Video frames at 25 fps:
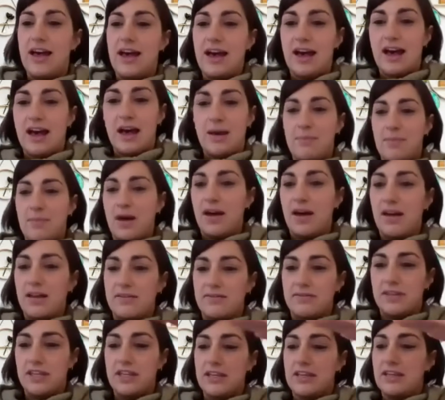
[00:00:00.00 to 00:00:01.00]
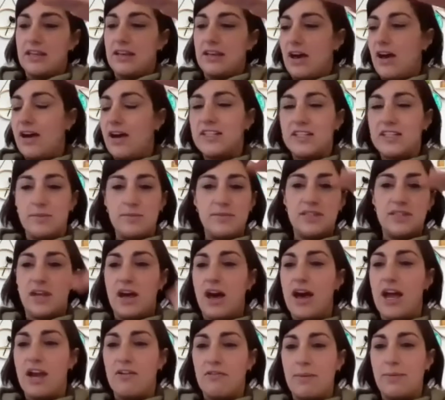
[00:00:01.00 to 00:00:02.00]
the items
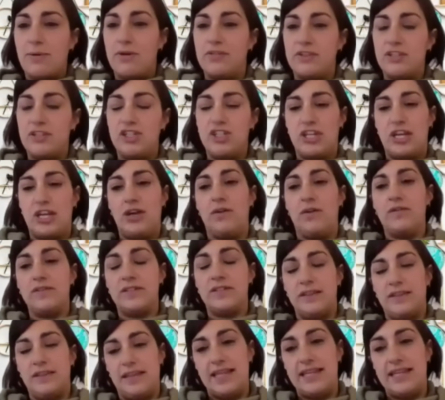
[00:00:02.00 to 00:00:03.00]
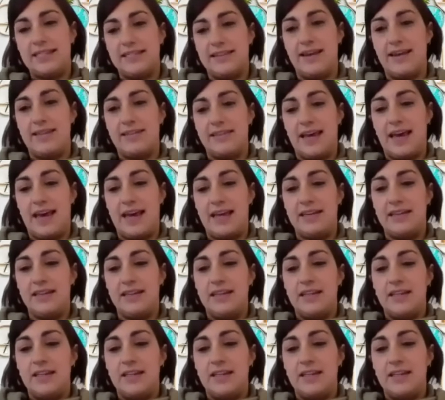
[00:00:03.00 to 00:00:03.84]
higher up on the shelves and things like that.